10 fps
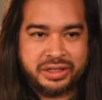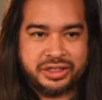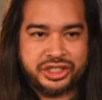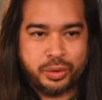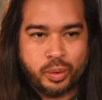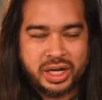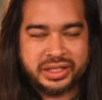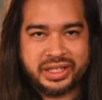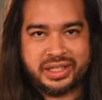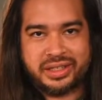
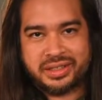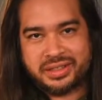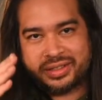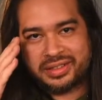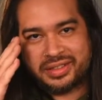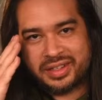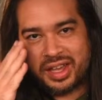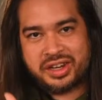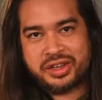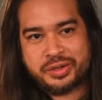Jiwandi,
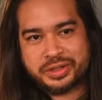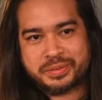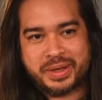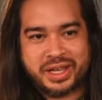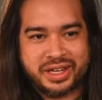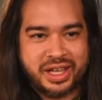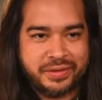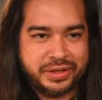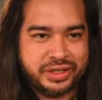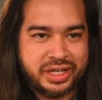adios, man. Have a
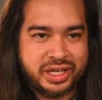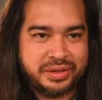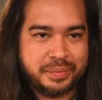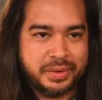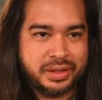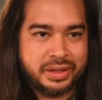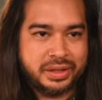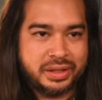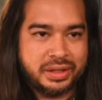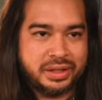good night.
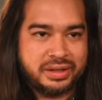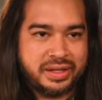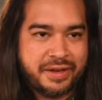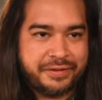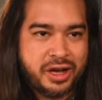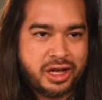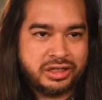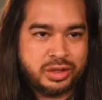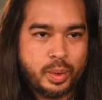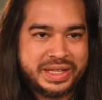DevGod
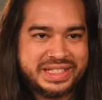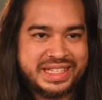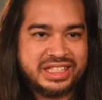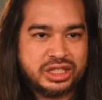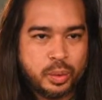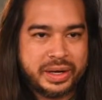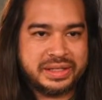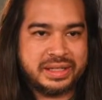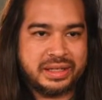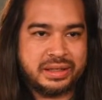
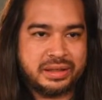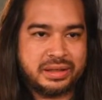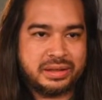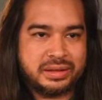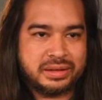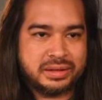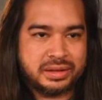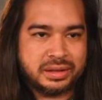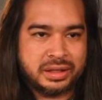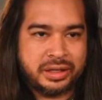2020.
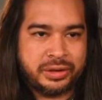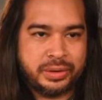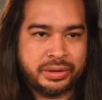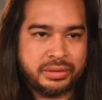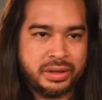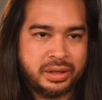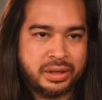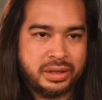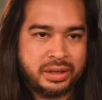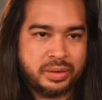How you doing?
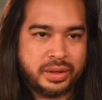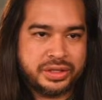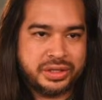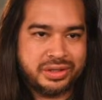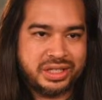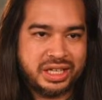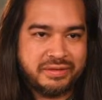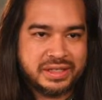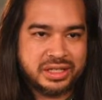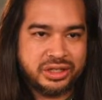Question gives
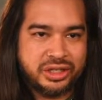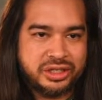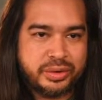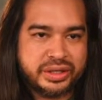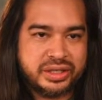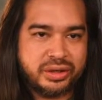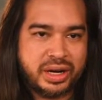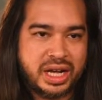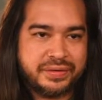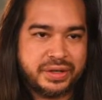an undirected
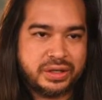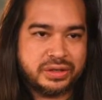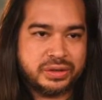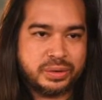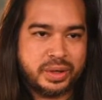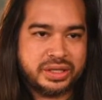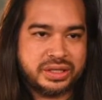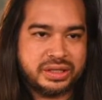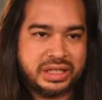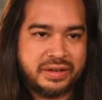graph. Also,
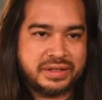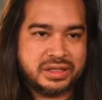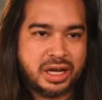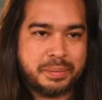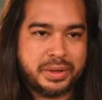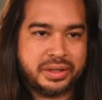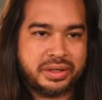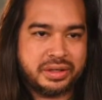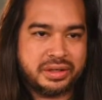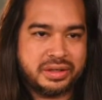question gives topic
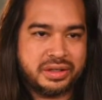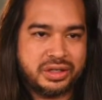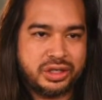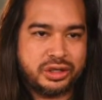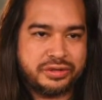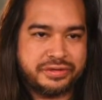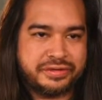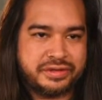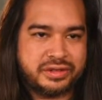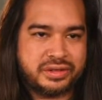of
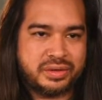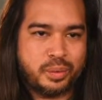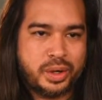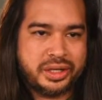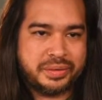what?